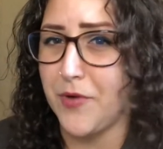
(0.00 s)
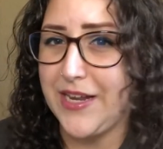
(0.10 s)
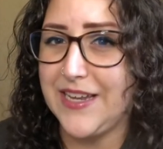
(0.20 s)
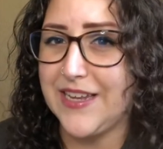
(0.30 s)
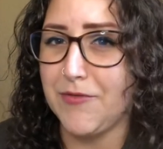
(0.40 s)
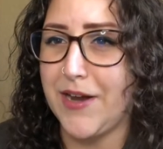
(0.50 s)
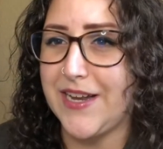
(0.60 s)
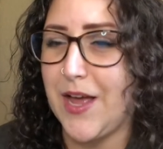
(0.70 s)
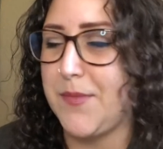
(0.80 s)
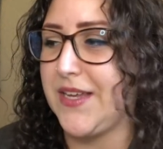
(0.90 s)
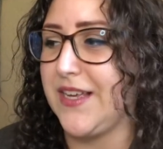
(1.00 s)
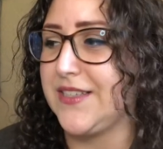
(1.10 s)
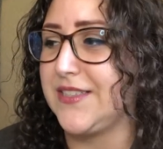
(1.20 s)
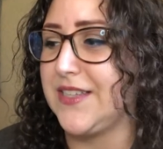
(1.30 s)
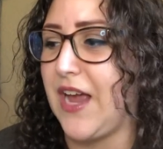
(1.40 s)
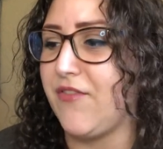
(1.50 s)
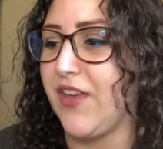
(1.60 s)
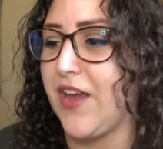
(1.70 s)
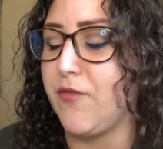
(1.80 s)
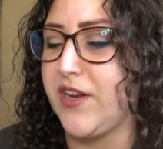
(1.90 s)
reading it right now because I feel
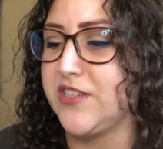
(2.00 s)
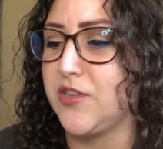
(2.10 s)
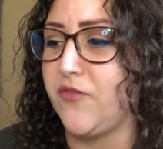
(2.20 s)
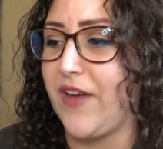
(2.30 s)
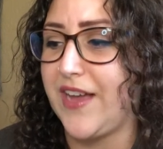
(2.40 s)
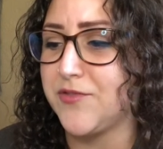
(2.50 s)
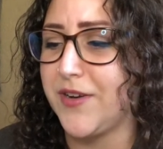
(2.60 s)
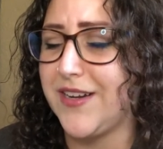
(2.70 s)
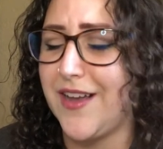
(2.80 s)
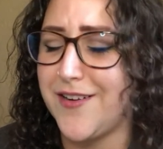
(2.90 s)
like I read it so fast right now.